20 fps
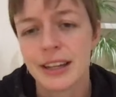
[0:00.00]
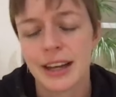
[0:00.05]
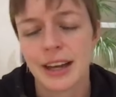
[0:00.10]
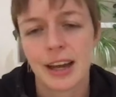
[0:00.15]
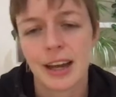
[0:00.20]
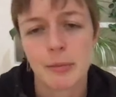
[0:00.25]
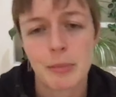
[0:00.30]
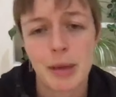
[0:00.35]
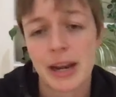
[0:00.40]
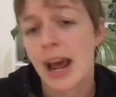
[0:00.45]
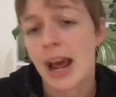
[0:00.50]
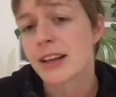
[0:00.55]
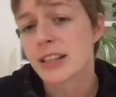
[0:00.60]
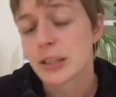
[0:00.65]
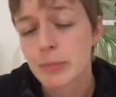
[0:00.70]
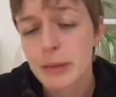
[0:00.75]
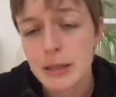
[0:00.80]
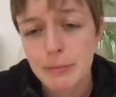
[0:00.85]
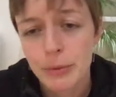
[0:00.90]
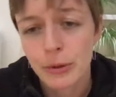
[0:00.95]
And
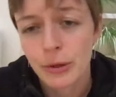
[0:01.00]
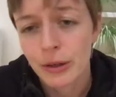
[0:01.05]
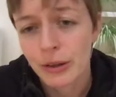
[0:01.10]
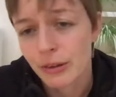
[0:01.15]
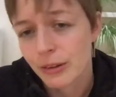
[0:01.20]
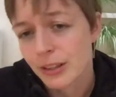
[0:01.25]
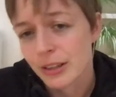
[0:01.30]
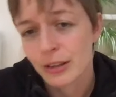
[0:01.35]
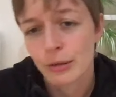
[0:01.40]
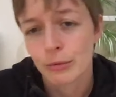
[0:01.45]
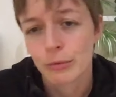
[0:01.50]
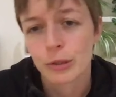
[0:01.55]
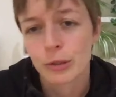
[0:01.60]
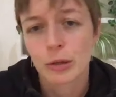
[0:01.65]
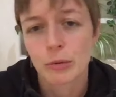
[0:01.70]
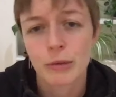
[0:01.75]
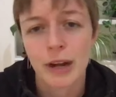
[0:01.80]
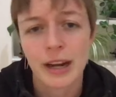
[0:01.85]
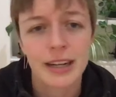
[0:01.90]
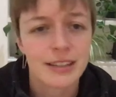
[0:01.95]
ask people in the
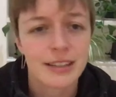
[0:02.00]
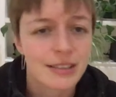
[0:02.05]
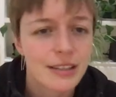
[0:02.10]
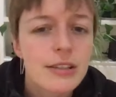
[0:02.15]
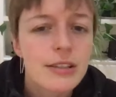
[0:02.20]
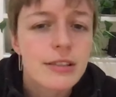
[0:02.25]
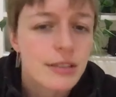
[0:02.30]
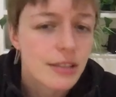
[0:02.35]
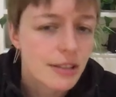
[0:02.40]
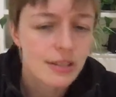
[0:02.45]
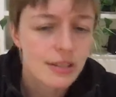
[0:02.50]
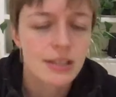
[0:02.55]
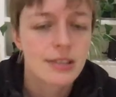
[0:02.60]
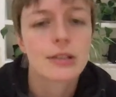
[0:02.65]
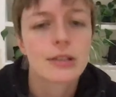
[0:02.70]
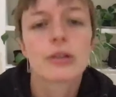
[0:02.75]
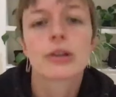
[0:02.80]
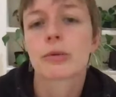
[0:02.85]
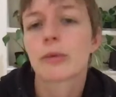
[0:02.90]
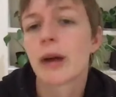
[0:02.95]
room, right? Does
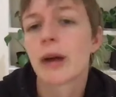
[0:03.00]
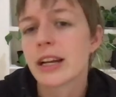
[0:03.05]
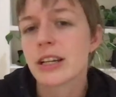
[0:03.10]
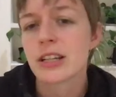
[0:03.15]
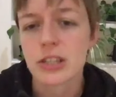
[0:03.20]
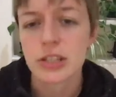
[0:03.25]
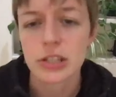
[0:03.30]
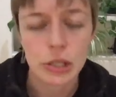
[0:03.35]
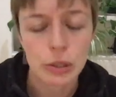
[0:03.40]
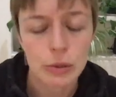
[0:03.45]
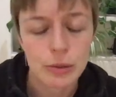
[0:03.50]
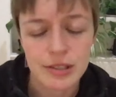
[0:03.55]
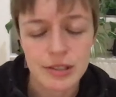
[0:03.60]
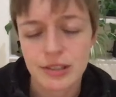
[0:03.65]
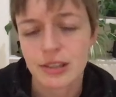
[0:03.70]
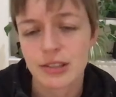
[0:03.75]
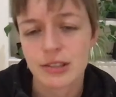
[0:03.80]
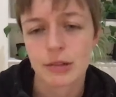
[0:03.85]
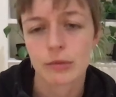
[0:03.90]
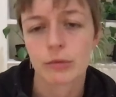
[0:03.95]
this look right to you? Is
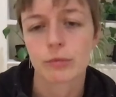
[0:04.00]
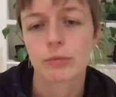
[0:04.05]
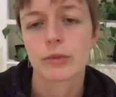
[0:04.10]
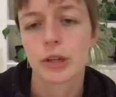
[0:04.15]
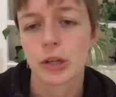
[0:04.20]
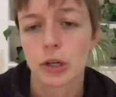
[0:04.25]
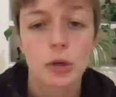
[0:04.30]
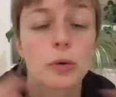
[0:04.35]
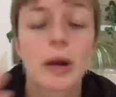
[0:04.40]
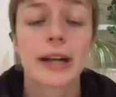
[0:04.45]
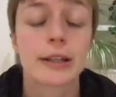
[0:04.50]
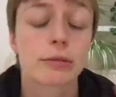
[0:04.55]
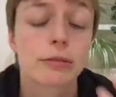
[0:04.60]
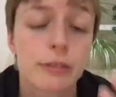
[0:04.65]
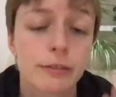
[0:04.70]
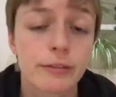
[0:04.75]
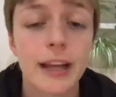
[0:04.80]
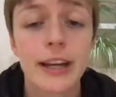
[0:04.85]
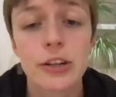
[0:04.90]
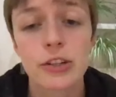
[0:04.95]
this the correct
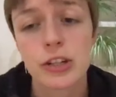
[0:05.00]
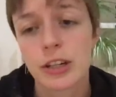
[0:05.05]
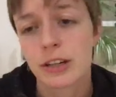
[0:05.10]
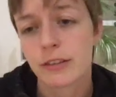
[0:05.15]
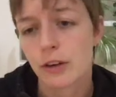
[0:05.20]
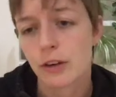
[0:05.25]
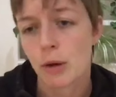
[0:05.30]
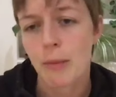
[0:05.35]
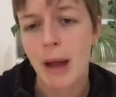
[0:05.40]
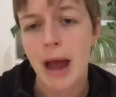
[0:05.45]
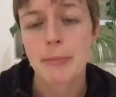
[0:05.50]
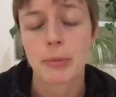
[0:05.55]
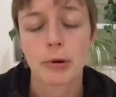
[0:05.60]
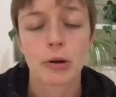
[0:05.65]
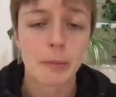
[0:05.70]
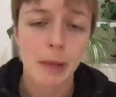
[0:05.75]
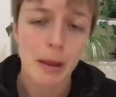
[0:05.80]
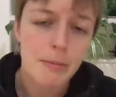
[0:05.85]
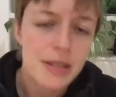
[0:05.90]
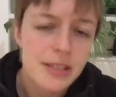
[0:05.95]
reflection of our map, or
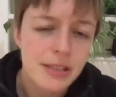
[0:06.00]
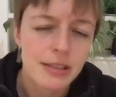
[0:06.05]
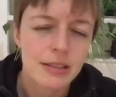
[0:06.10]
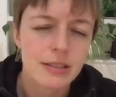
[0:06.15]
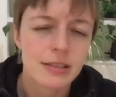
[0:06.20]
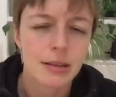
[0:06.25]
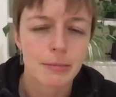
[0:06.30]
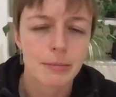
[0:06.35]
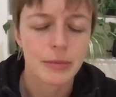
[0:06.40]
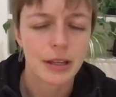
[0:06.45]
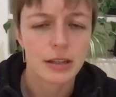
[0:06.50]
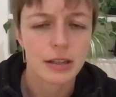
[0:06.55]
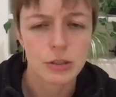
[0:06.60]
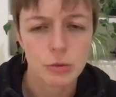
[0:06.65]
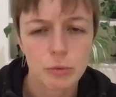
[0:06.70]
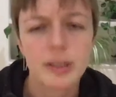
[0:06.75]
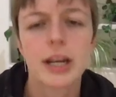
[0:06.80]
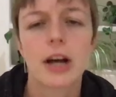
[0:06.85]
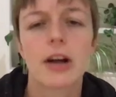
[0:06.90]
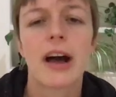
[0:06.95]
am I missing something?
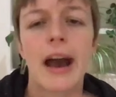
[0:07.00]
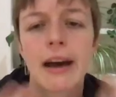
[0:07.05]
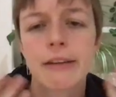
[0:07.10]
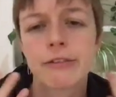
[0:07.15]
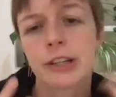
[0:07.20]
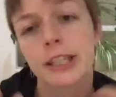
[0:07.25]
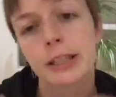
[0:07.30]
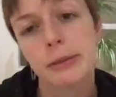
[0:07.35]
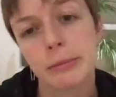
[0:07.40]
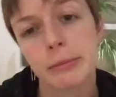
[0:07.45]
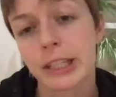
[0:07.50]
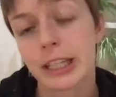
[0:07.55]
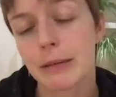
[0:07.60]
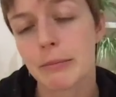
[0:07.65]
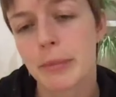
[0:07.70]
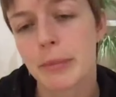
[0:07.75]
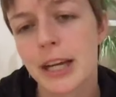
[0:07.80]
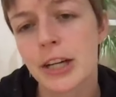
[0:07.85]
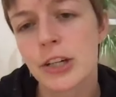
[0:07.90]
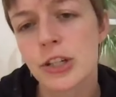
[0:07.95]
Do we all have a
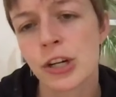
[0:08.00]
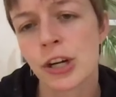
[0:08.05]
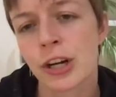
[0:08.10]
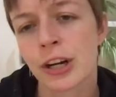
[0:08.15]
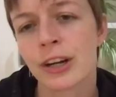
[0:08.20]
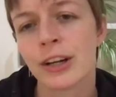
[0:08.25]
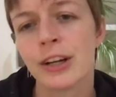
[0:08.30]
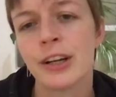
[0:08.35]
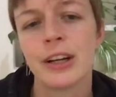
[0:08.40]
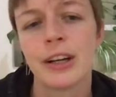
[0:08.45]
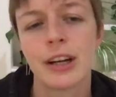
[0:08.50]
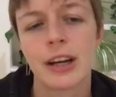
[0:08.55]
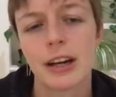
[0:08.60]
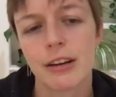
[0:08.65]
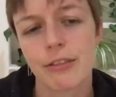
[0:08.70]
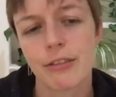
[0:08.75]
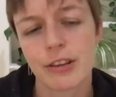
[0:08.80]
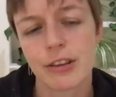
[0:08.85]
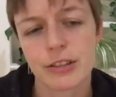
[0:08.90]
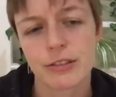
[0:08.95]
complete picture
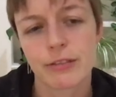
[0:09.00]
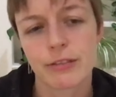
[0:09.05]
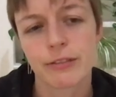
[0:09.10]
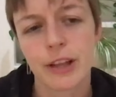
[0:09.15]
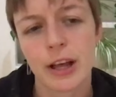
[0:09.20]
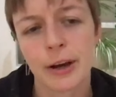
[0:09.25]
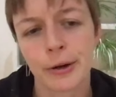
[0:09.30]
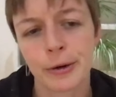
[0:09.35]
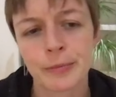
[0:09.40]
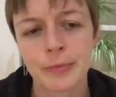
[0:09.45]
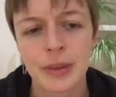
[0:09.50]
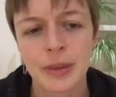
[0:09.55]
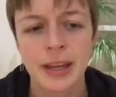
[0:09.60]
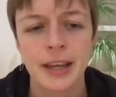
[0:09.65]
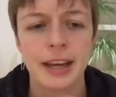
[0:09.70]
of this flow?